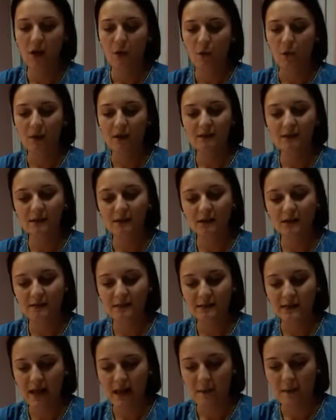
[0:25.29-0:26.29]
Well done,
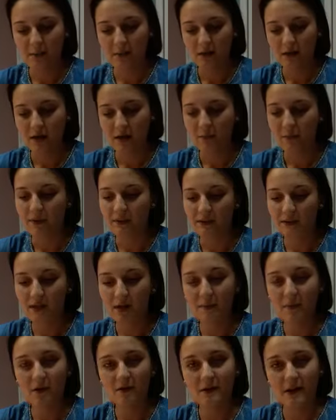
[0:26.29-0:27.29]
Sam, but
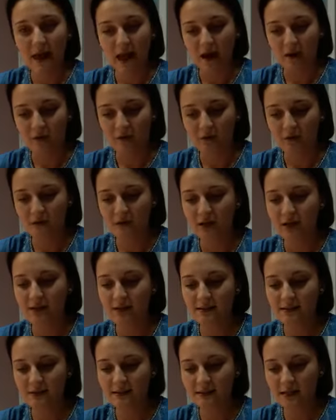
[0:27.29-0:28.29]
come on now,
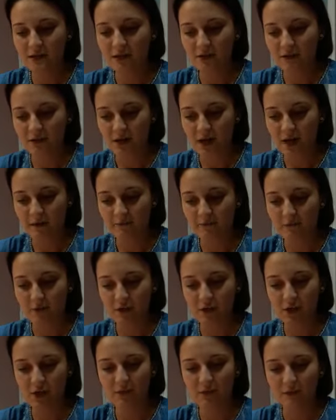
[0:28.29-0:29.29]
it's dinner time for
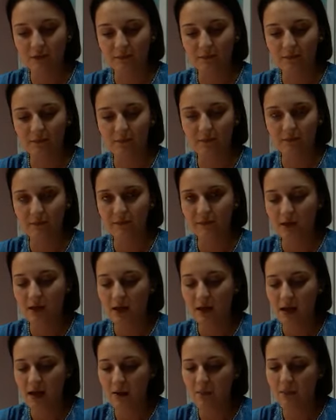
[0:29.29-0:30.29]
you.
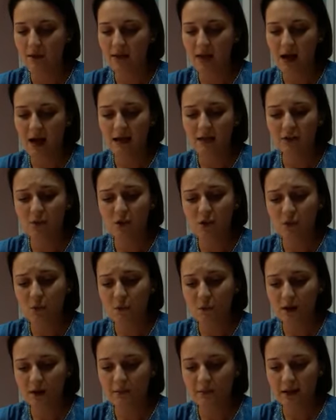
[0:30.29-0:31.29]
But I don't
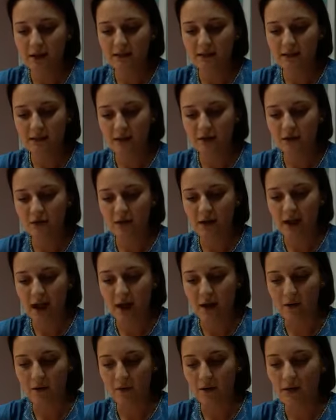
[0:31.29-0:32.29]
want my dinner
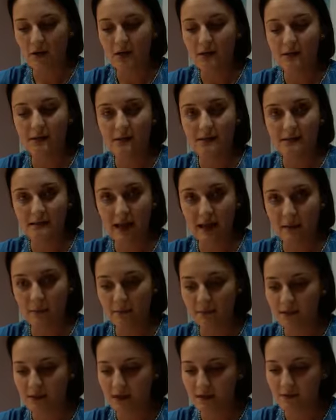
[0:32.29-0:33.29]
now,
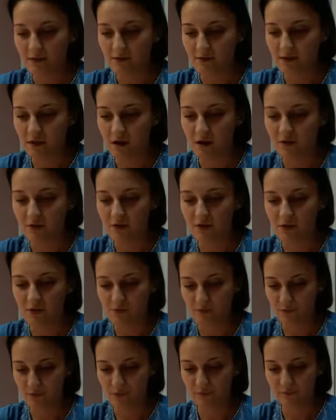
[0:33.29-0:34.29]
Sam tells Aunt
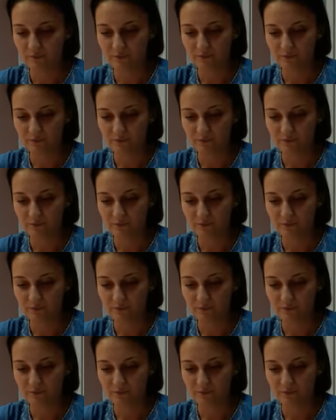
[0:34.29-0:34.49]
Sue.